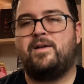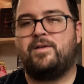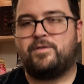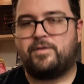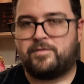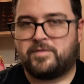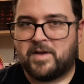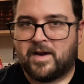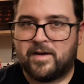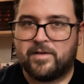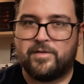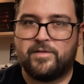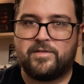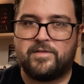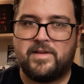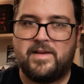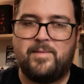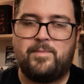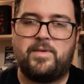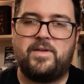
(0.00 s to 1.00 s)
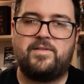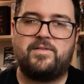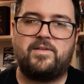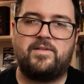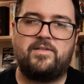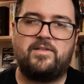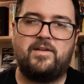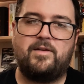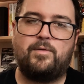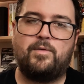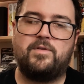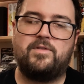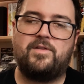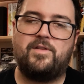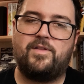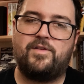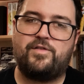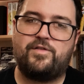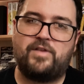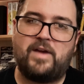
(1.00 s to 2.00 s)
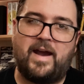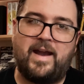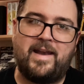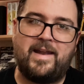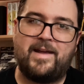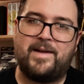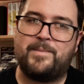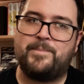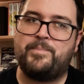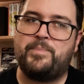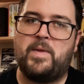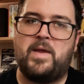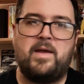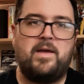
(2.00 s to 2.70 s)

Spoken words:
If Doctor Sleep is the sequel to The Shining,